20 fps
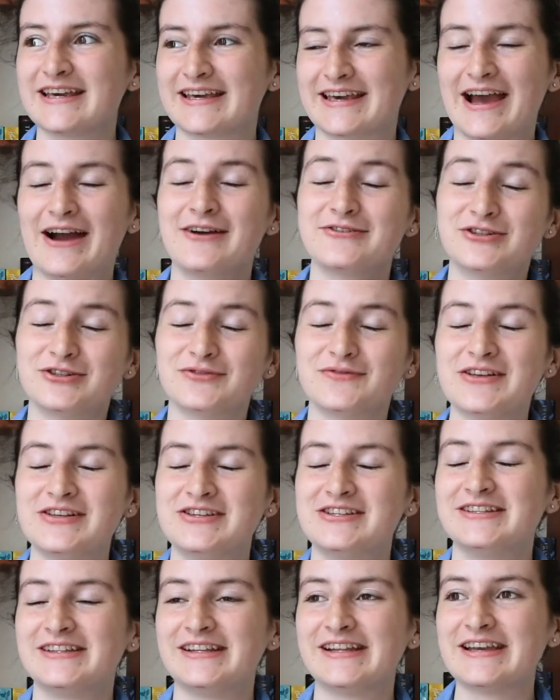a character
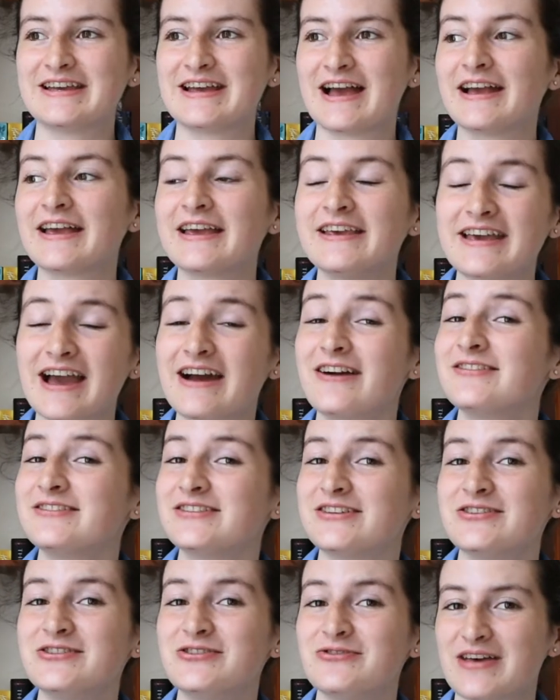originally, I can
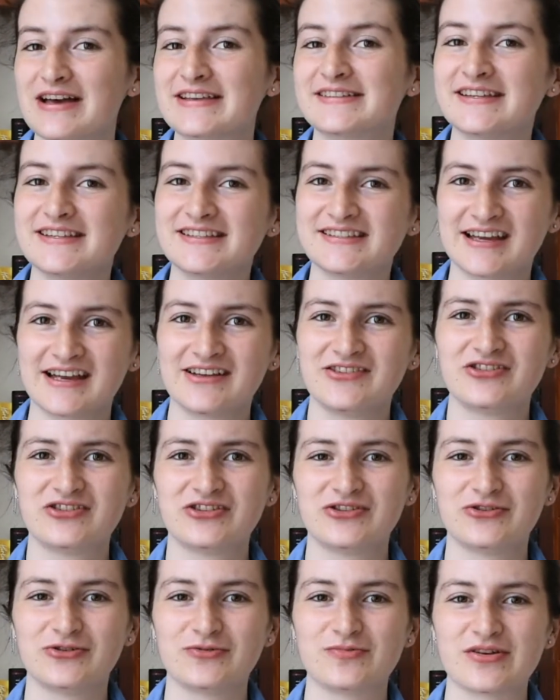guarantee you that's
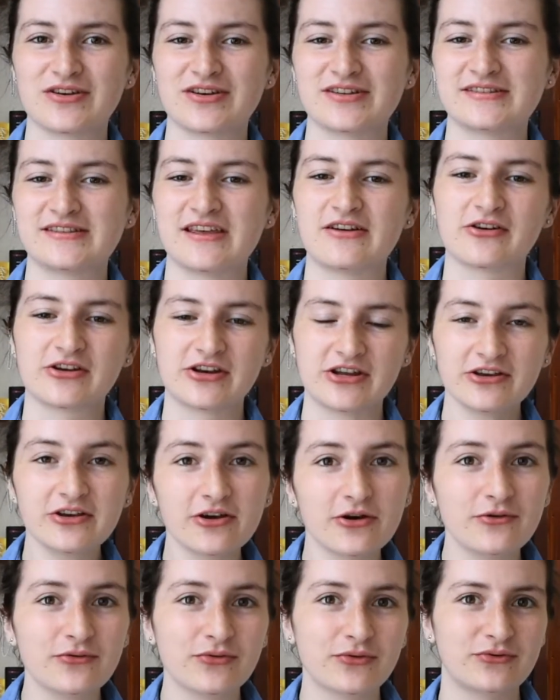intentional, because they're going to
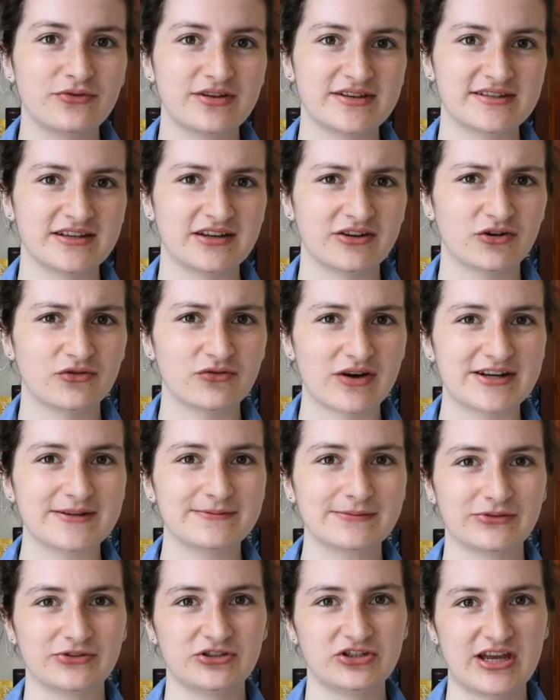go through this
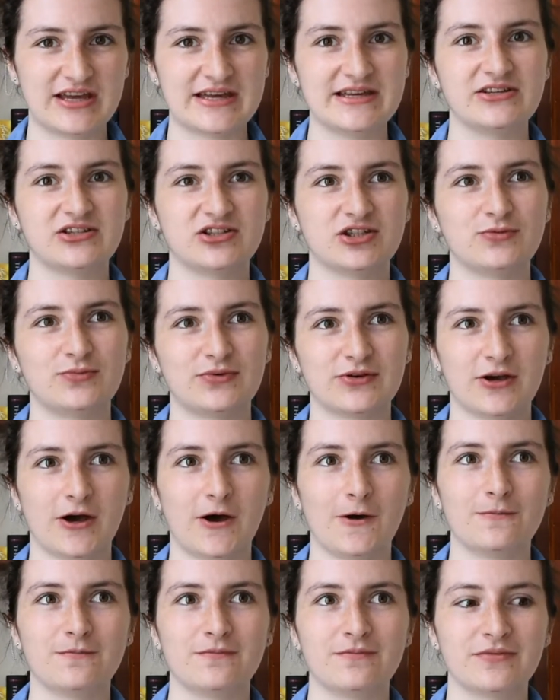incredible change to
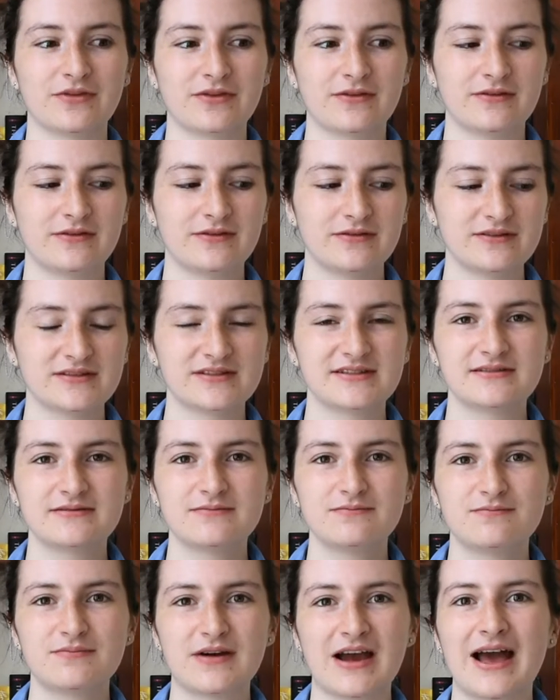become
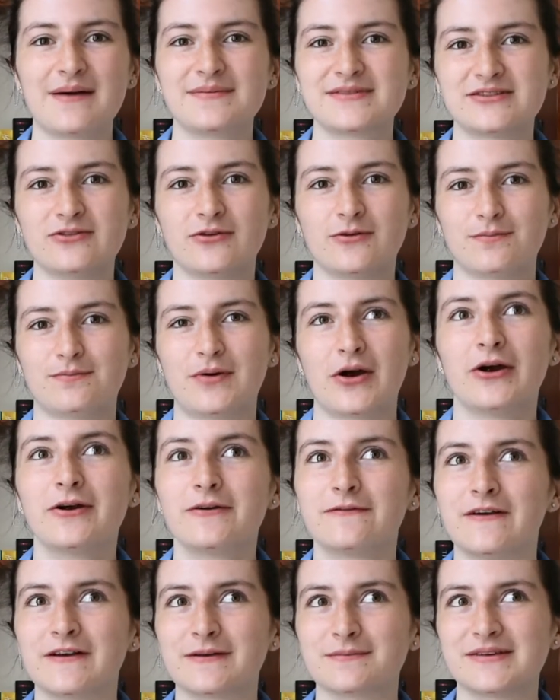perhaps not
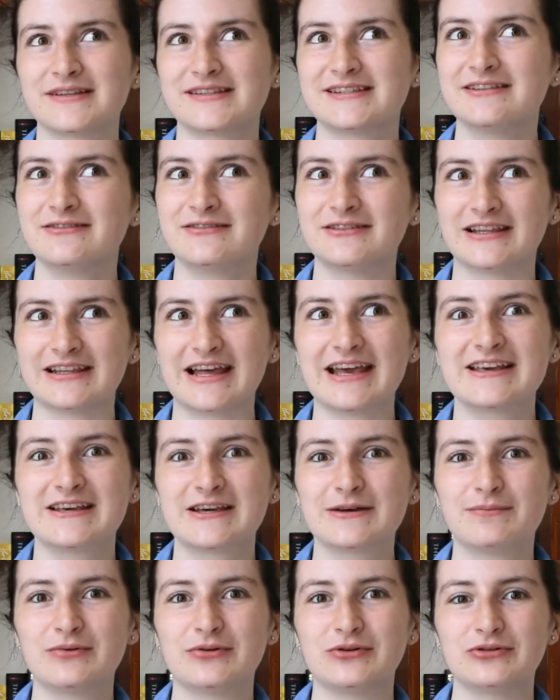perfect, but still
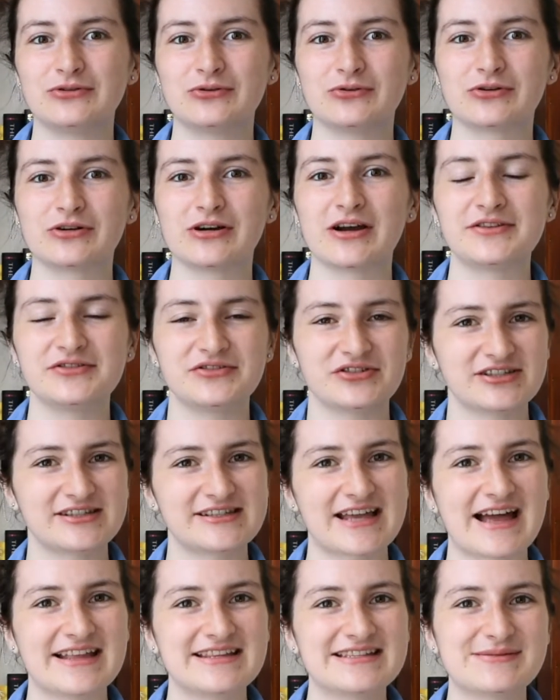likeable or
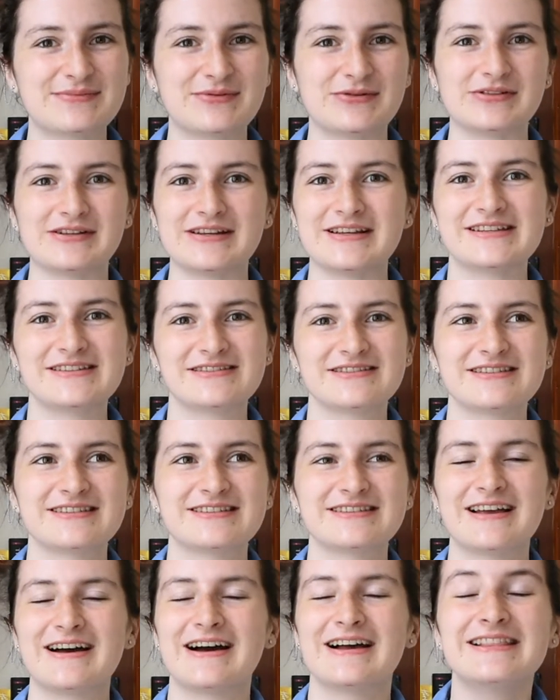understandable, and it's
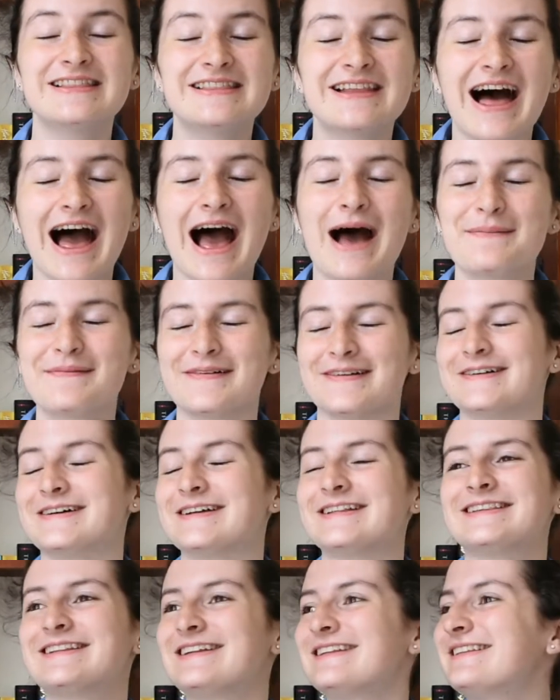just, I
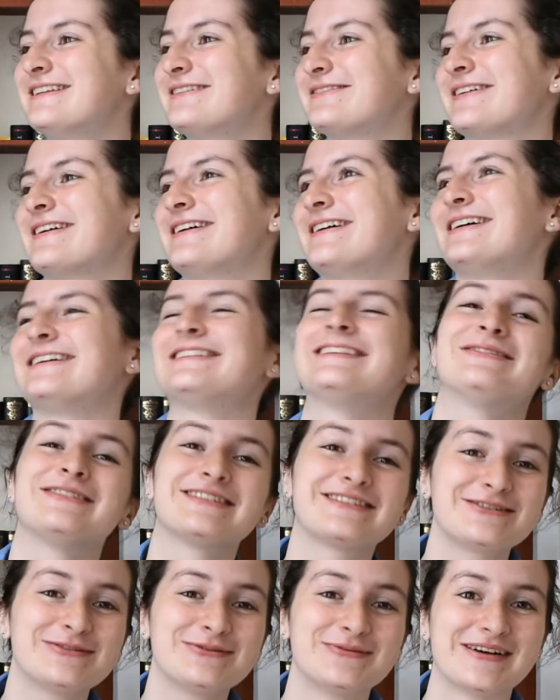love
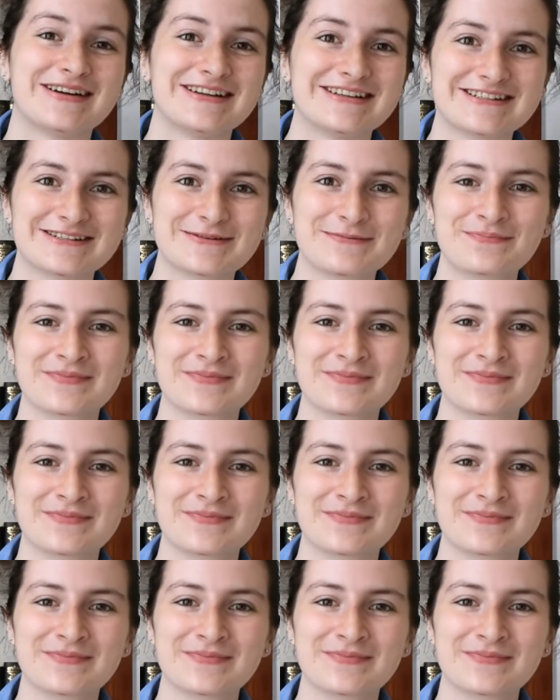it so much.